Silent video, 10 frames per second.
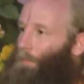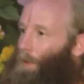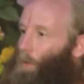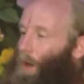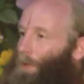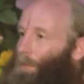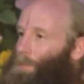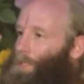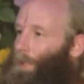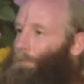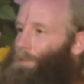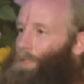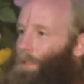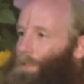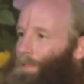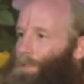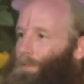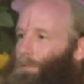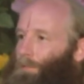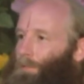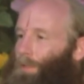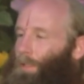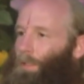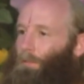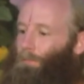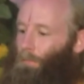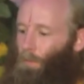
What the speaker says: Bhagwan himself says that